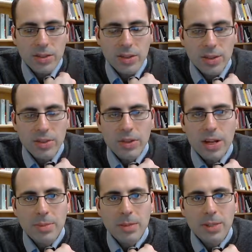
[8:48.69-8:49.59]
So even though
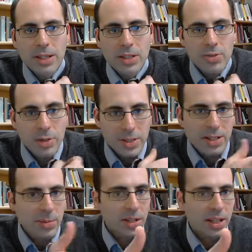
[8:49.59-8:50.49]
I might be extremely
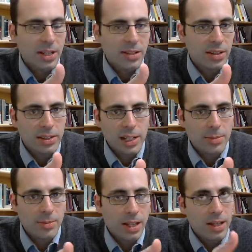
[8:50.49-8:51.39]
sympathetic to the
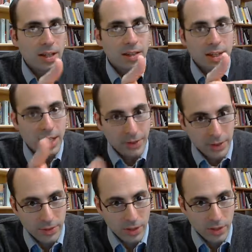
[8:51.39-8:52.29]
claim that I've
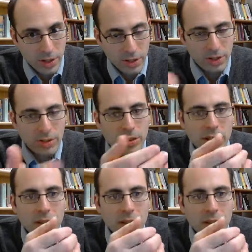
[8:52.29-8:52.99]
given you to argue,